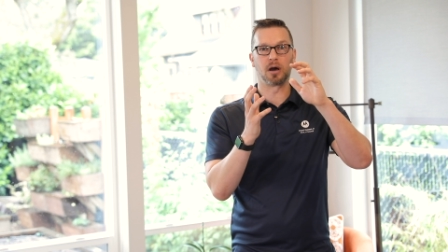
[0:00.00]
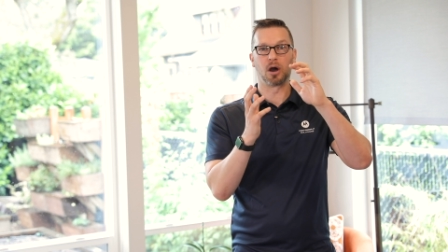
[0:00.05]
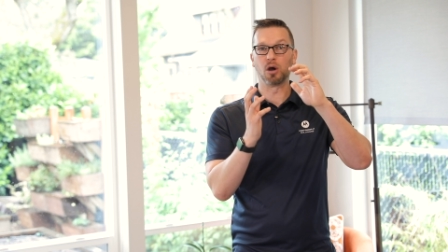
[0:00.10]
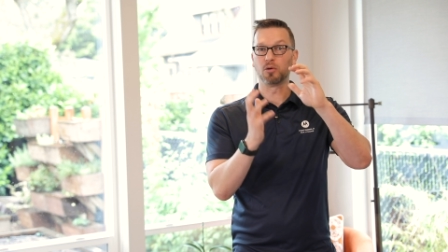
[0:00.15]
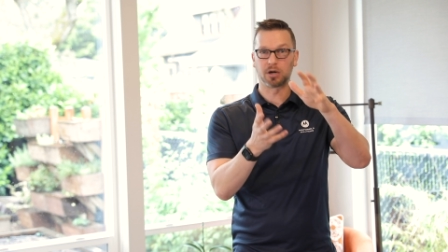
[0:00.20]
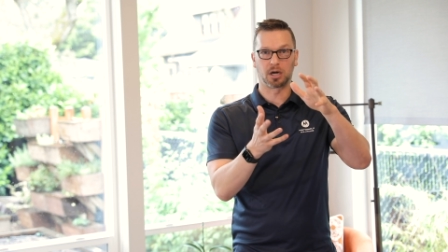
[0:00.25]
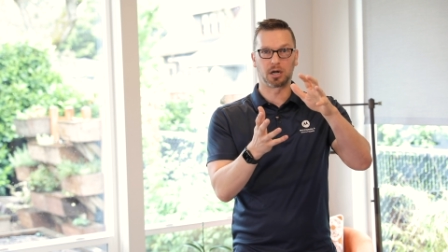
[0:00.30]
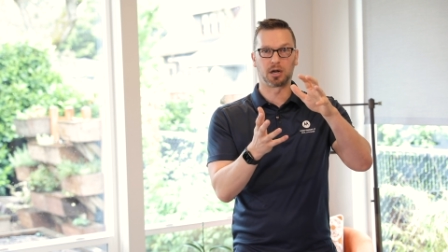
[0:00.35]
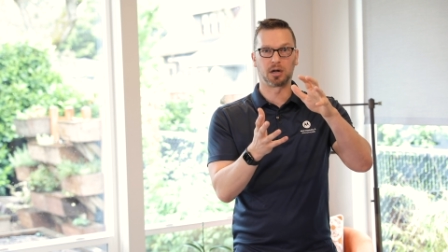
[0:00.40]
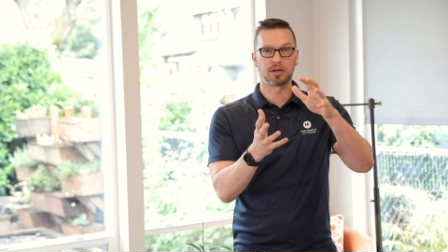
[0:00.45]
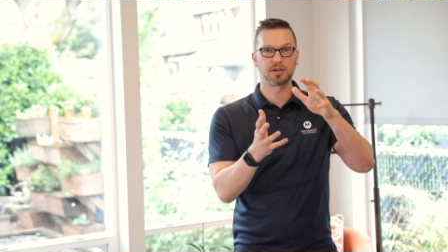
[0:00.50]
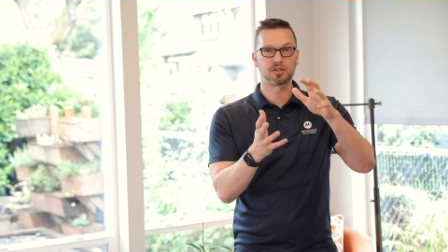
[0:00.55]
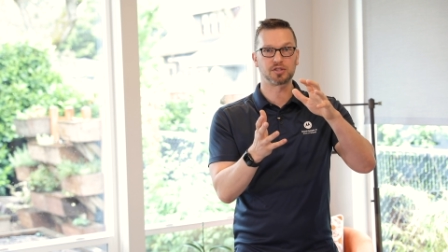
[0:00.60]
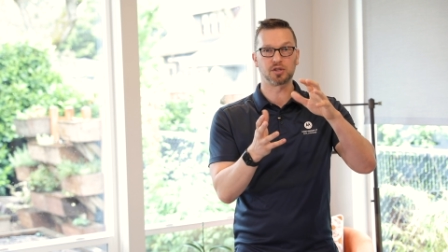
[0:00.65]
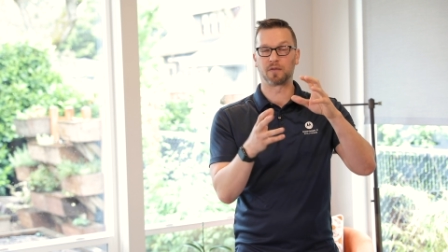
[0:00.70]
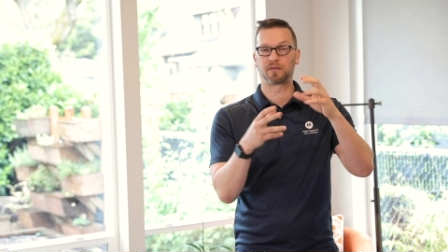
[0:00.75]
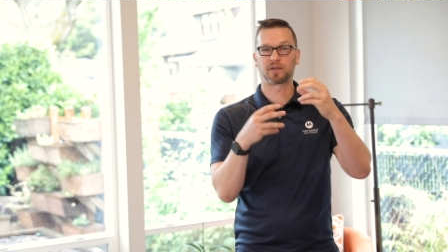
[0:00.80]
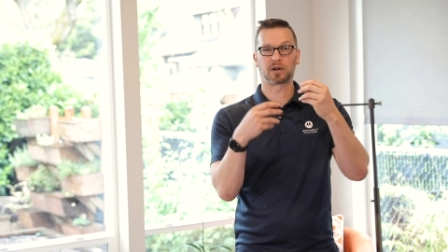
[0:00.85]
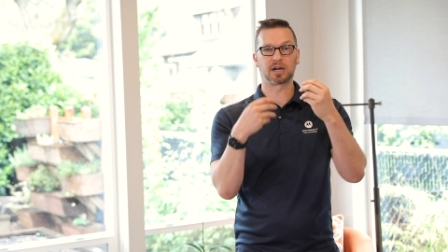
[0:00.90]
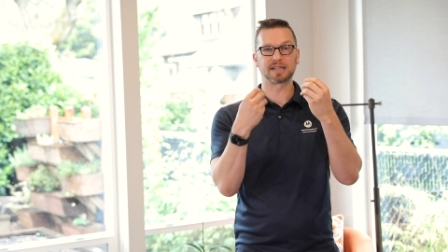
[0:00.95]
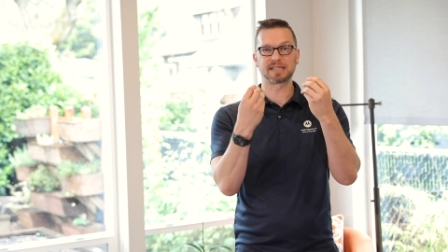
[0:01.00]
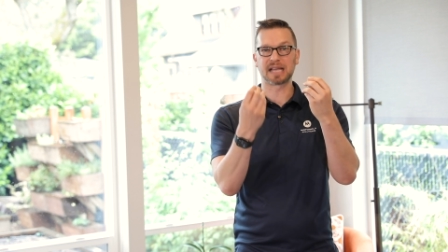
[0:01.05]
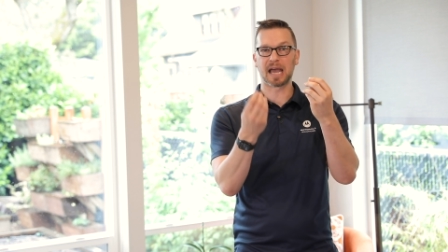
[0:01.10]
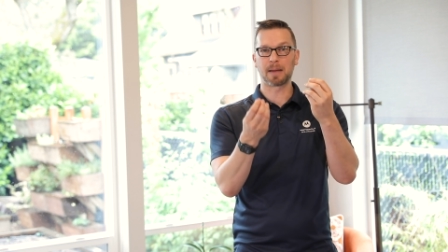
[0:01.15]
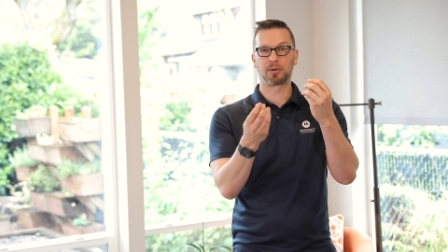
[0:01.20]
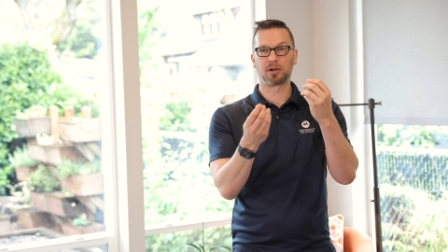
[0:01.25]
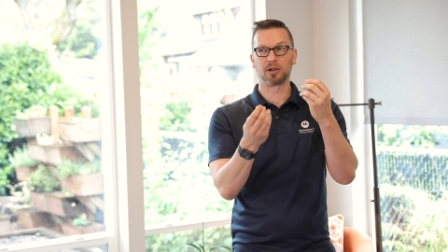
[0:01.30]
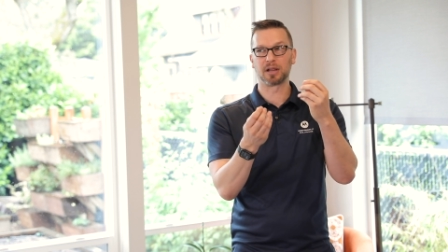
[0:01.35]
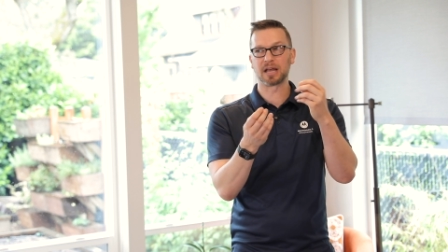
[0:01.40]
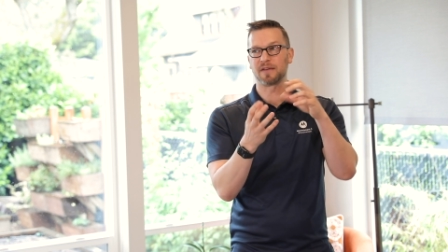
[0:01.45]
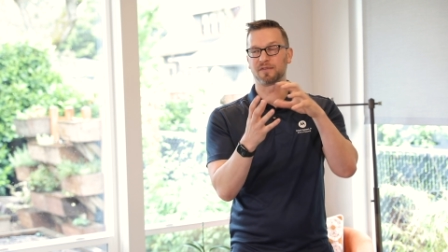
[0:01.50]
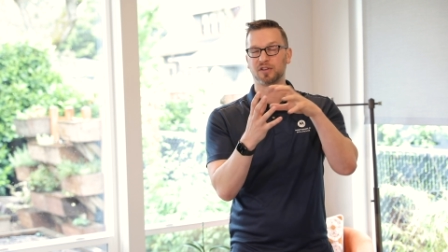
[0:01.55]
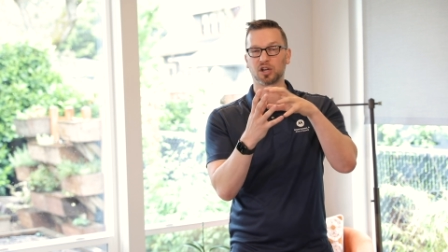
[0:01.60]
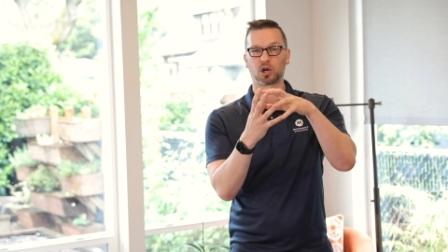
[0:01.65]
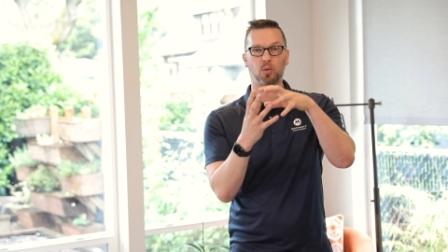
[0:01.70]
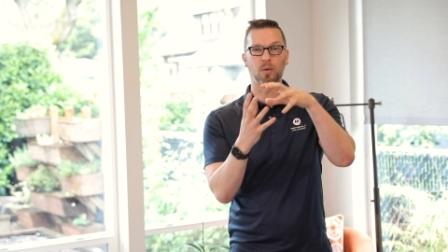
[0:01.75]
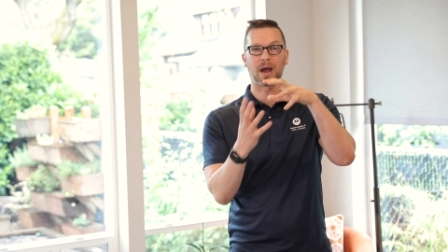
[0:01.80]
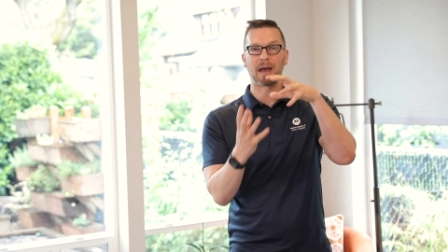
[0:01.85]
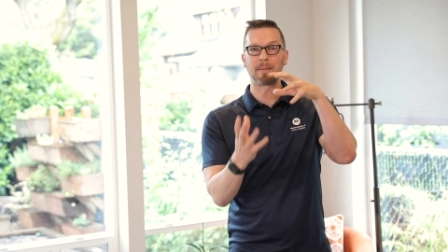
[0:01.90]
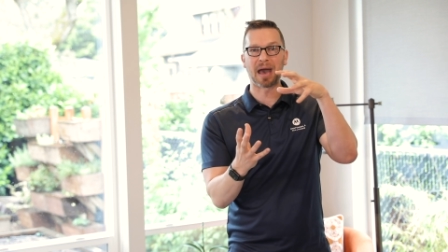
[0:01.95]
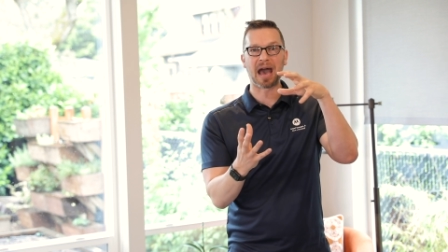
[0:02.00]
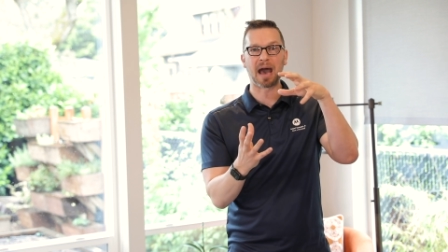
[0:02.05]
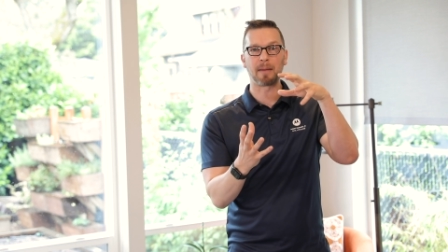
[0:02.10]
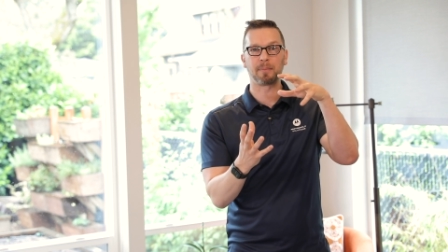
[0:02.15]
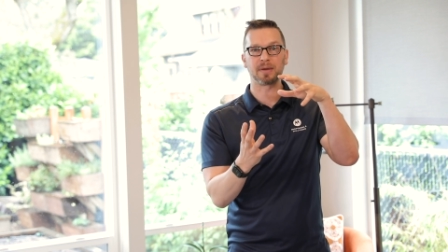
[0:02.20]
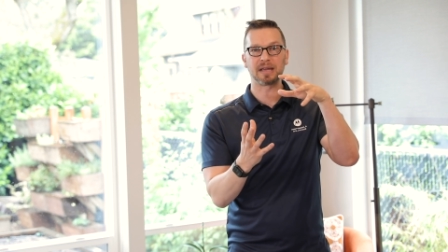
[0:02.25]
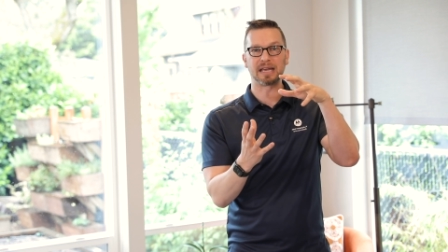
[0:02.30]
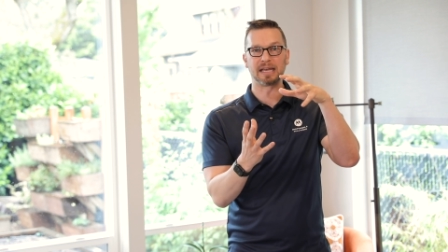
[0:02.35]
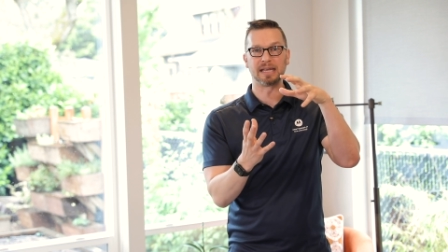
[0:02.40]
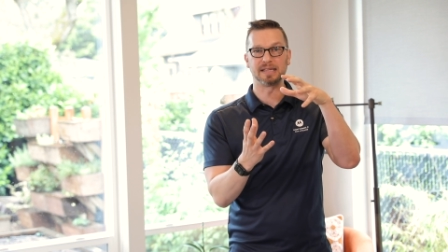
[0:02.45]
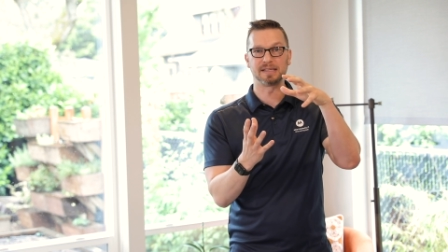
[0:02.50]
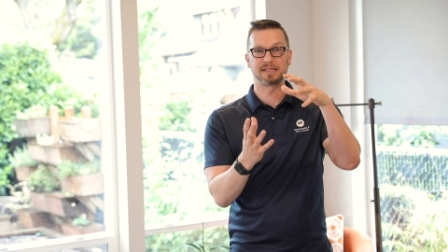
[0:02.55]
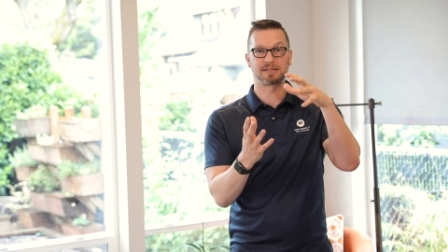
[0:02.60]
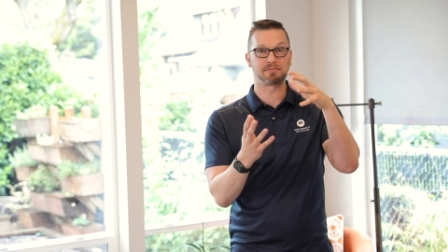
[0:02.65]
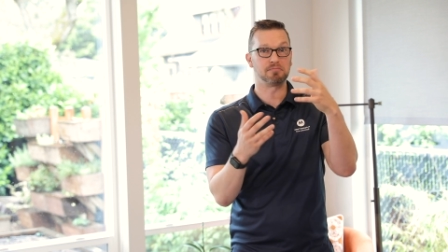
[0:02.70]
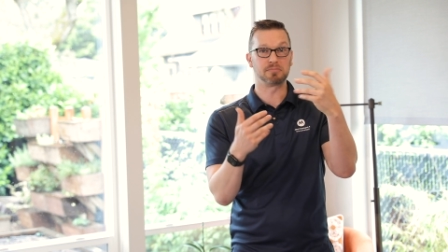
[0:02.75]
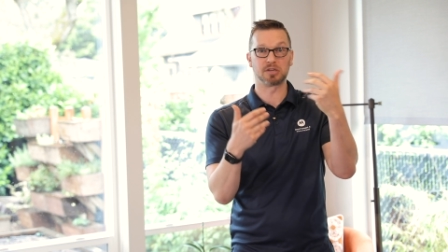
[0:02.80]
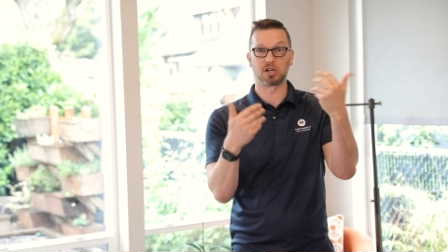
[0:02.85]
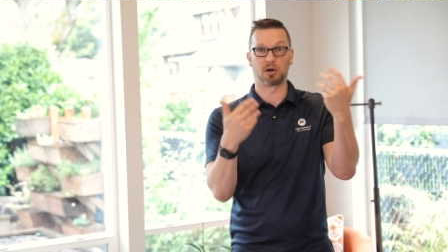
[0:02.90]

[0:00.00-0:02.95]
owner. So for example, if your web app is